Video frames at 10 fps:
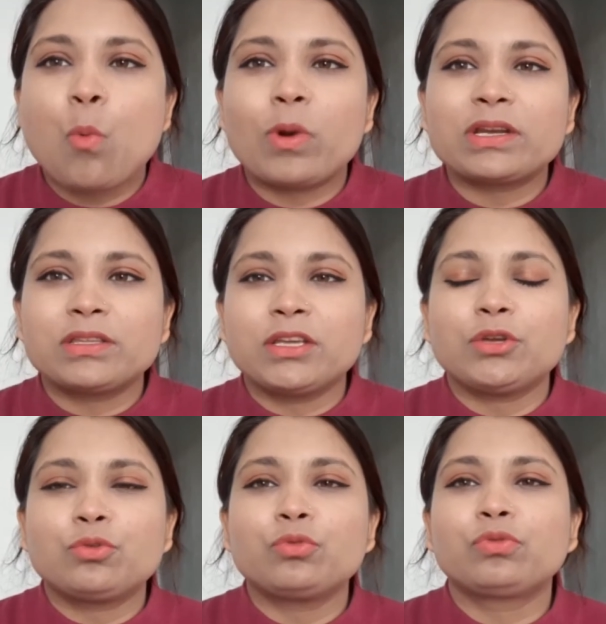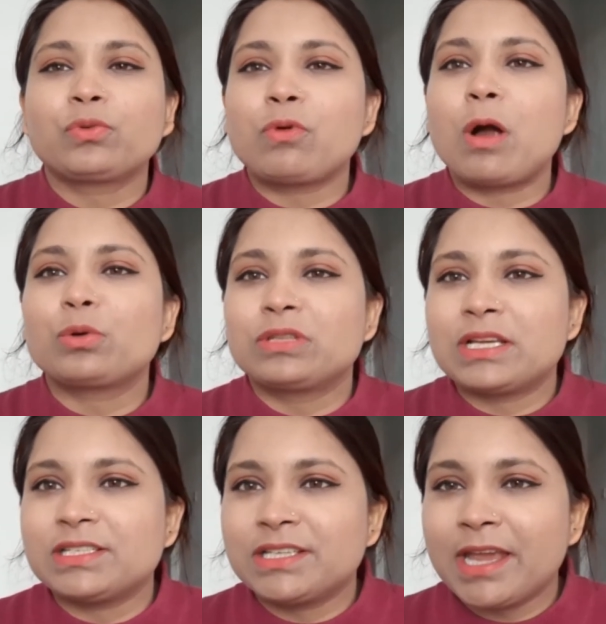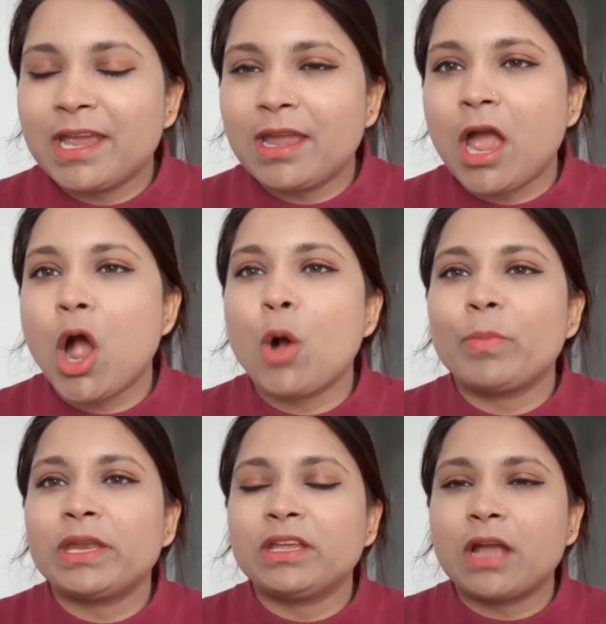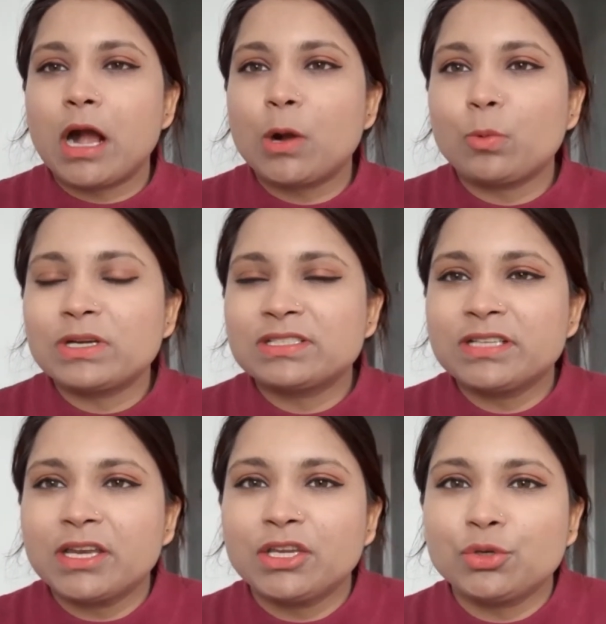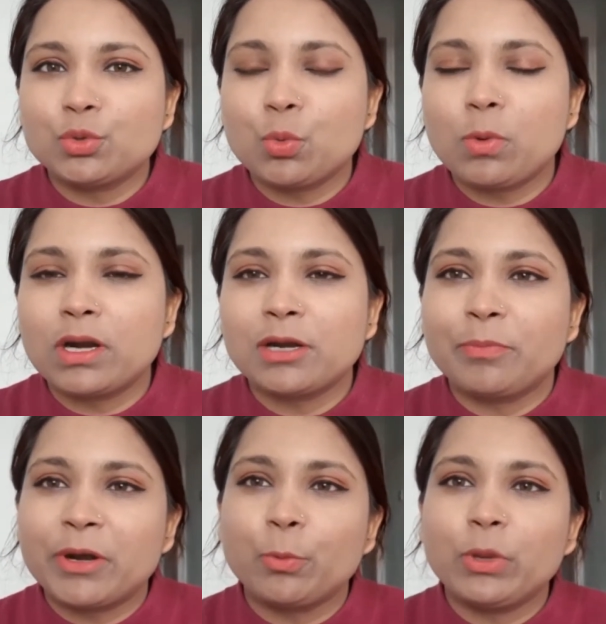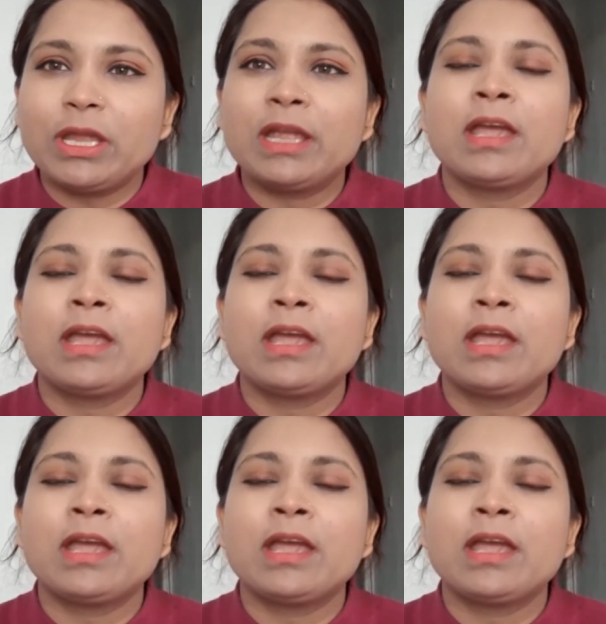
what they do throughout the day, how many hours they need to work per week,